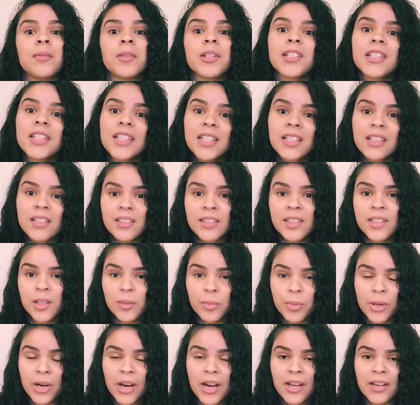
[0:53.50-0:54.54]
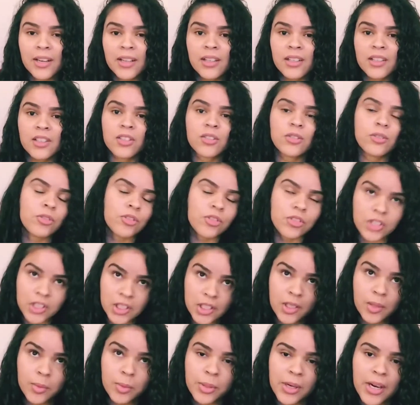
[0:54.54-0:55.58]
Clean and Clear products,
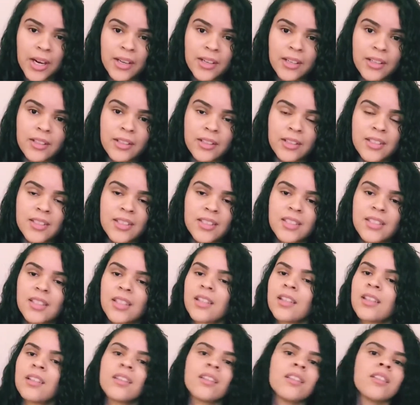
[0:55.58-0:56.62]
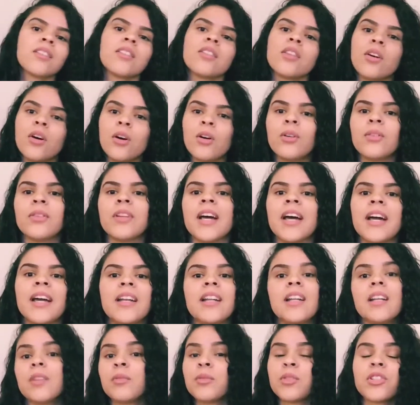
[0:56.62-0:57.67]
Neutrogena products, the whole nine,
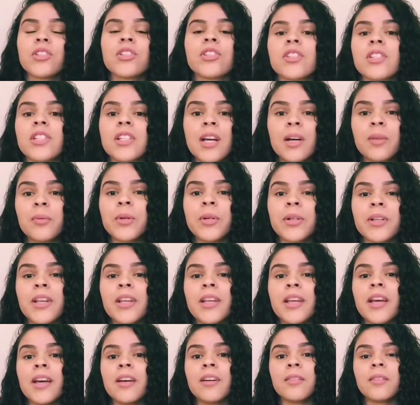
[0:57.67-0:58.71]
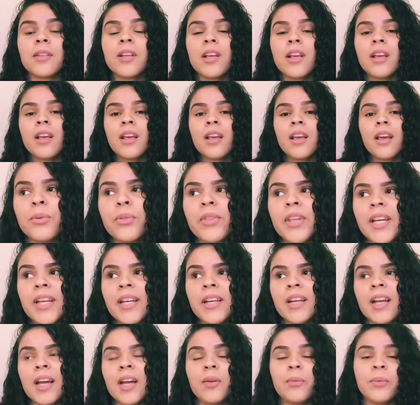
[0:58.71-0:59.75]
and it was just not working out.
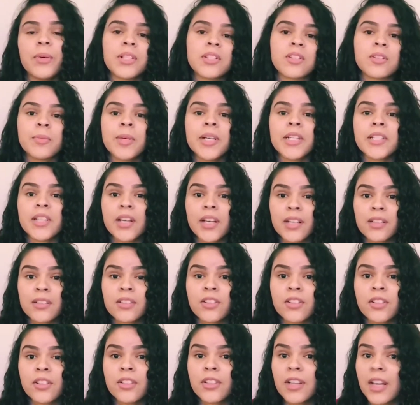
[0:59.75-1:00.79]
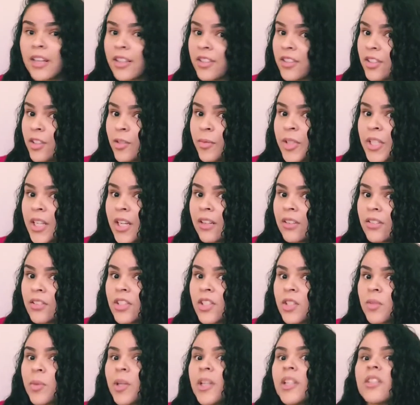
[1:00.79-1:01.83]
Then I went to my doctor, not a
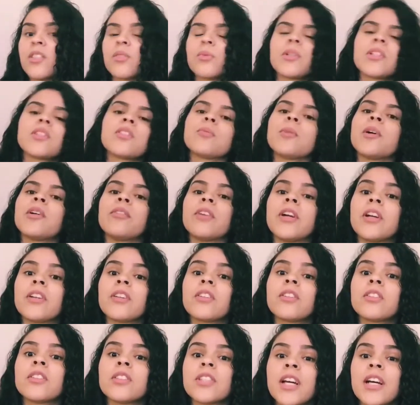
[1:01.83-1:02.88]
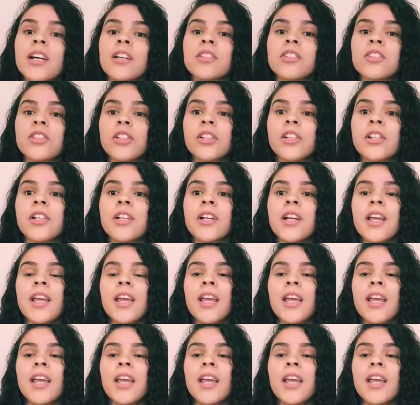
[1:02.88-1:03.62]
dermatologist, but I just went to my regular doctor